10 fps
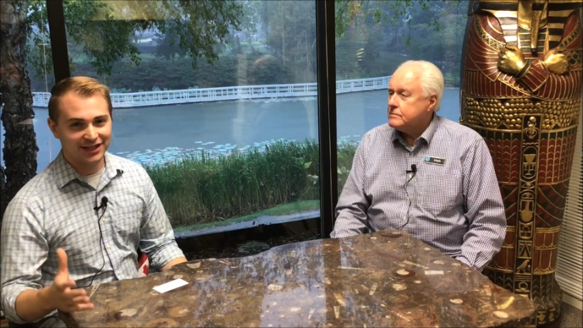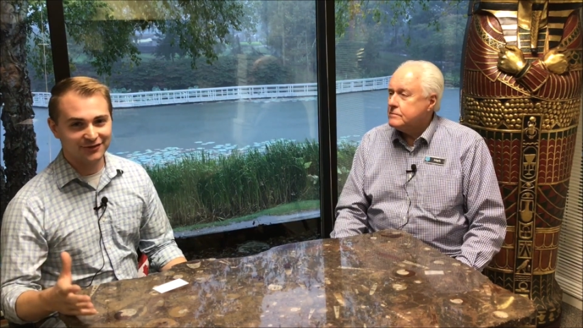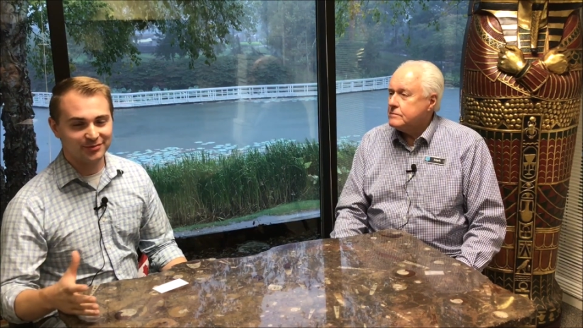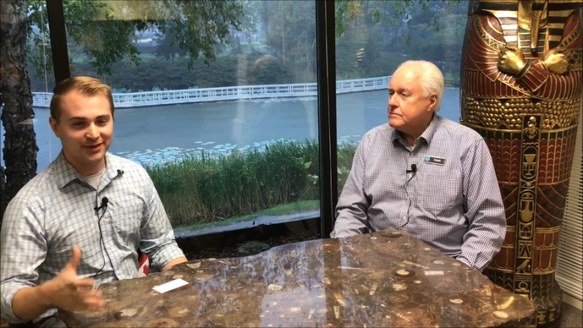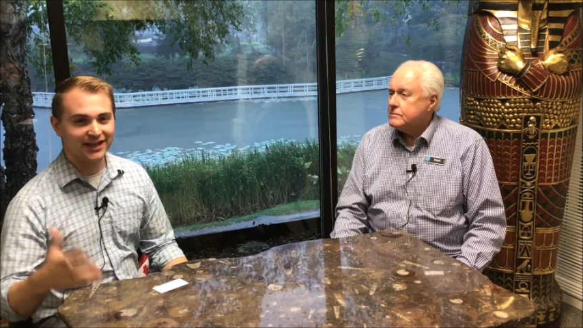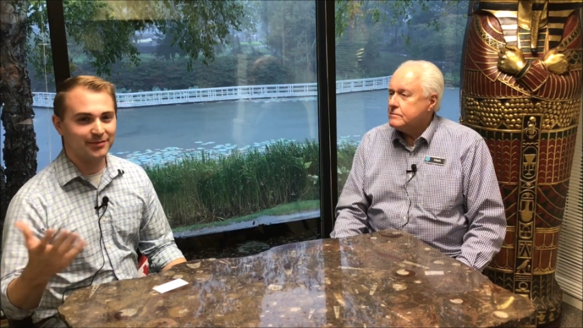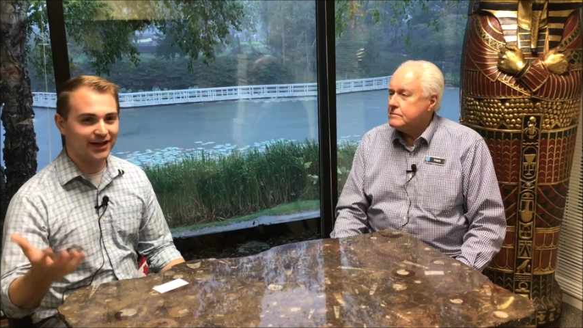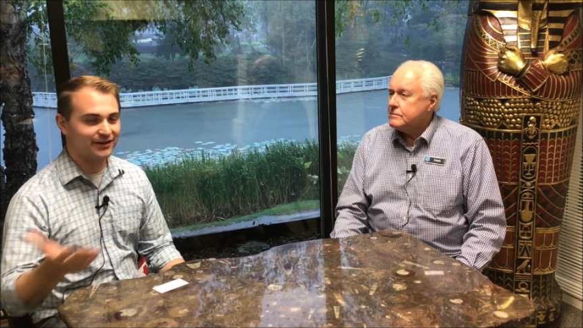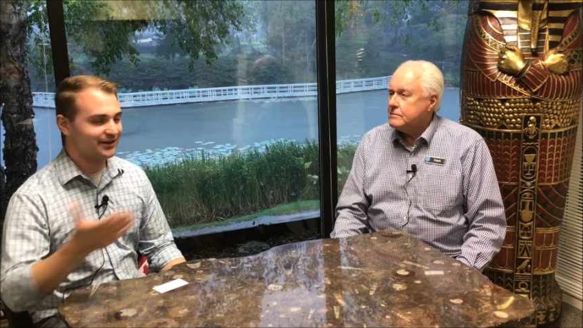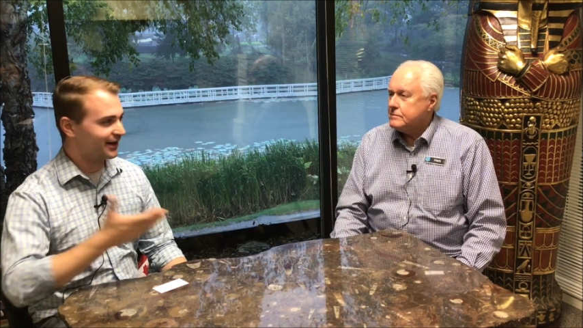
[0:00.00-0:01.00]
Speaker 1: still love
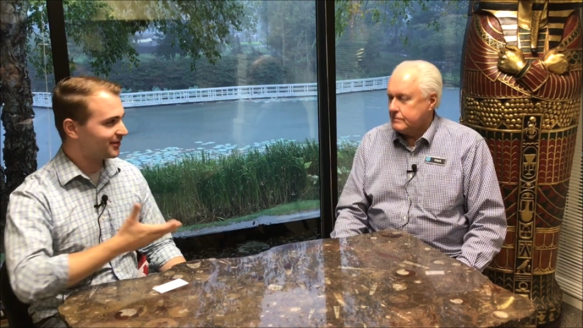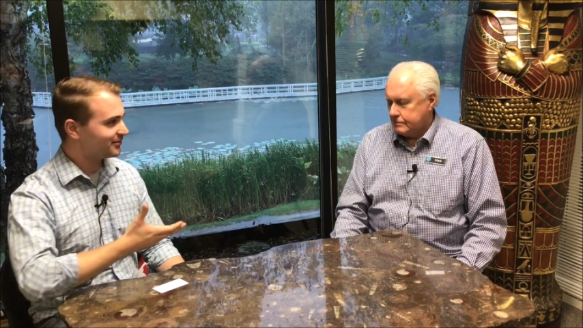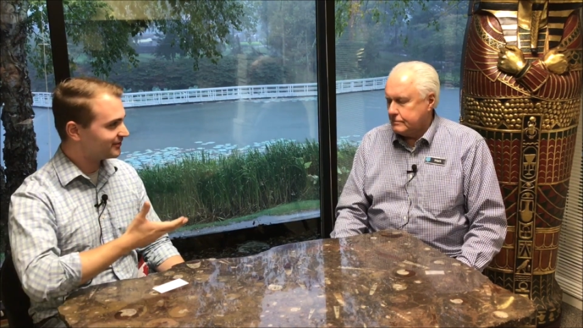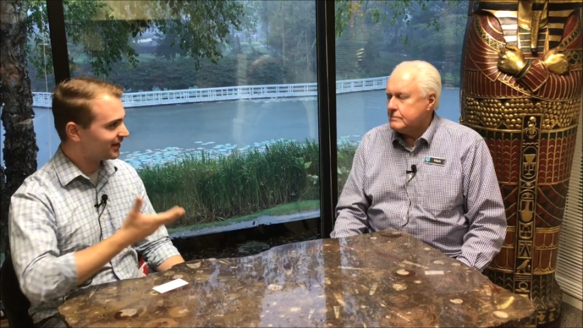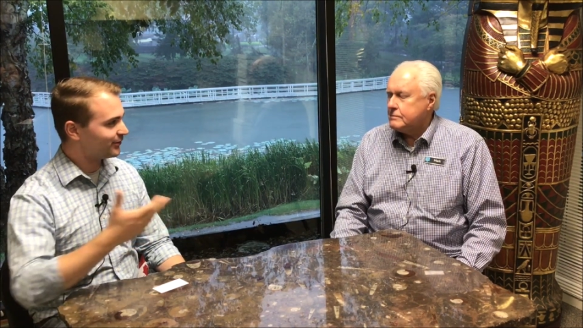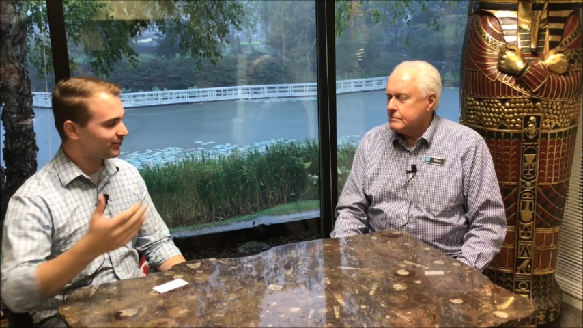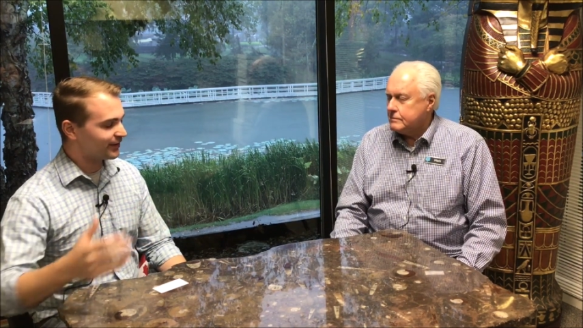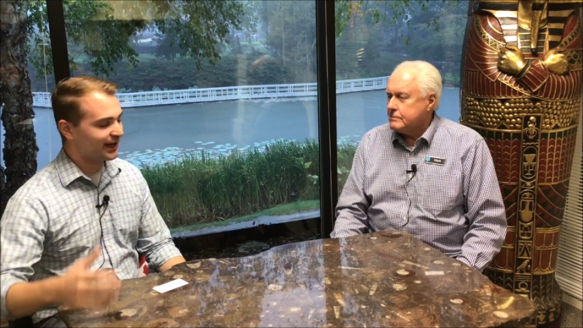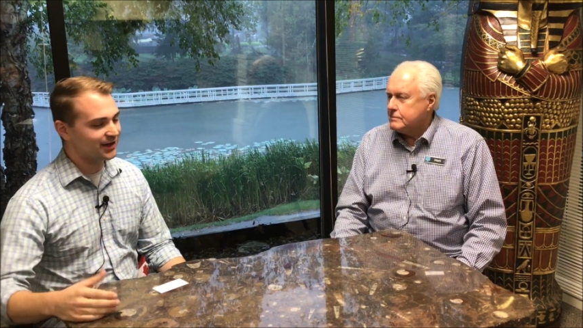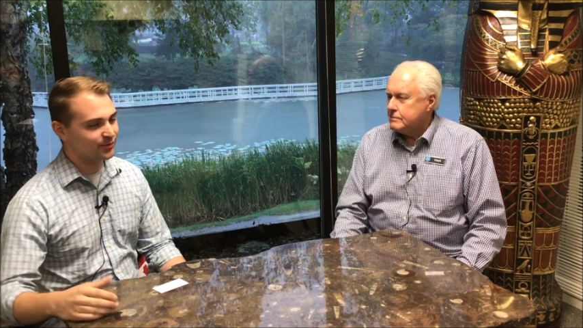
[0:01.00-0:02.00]
me, about um,
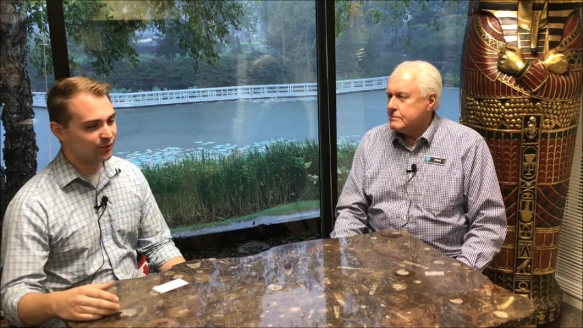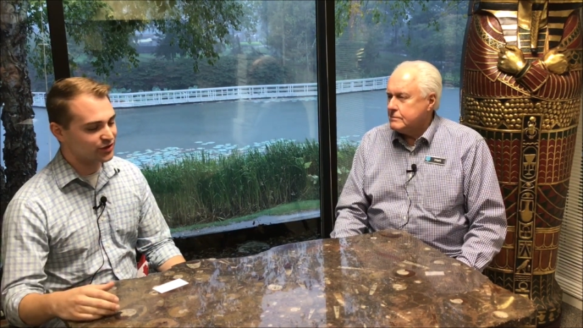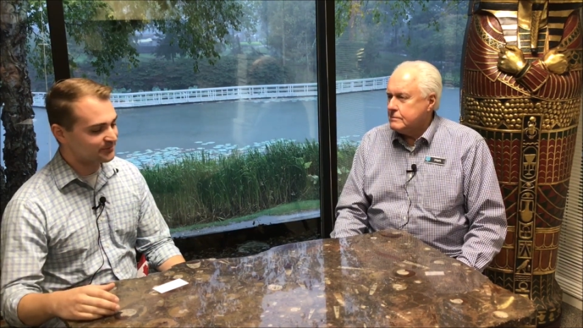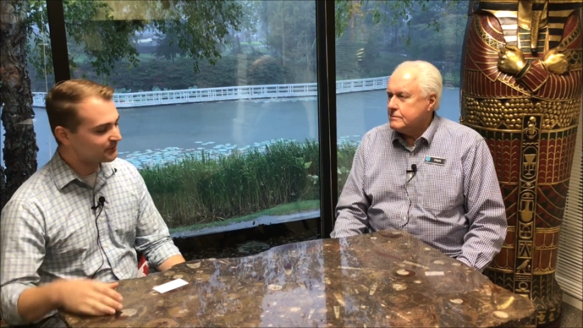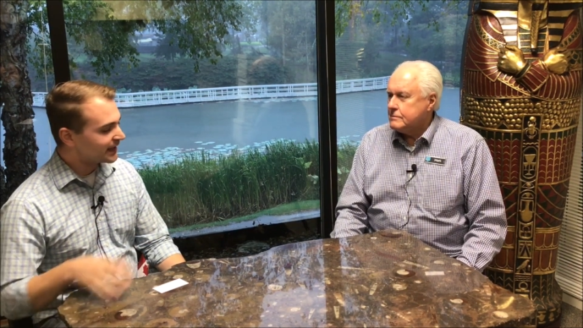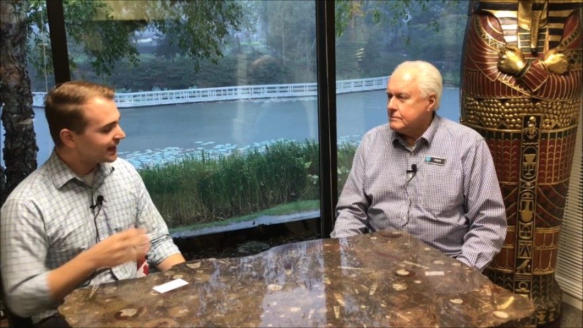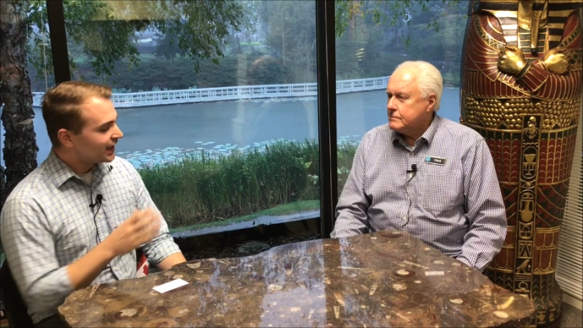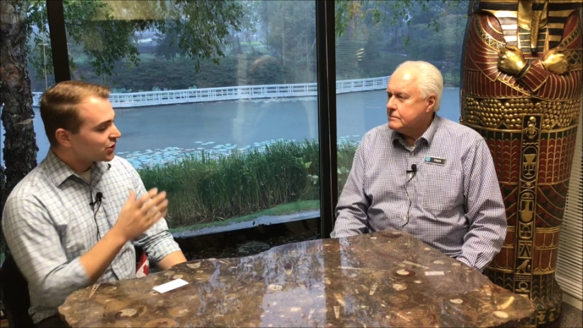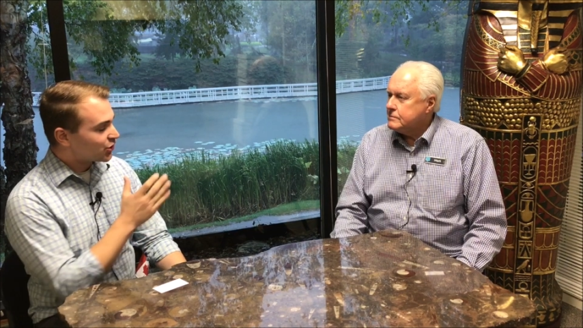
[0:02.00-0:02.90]
if you've had an abortion.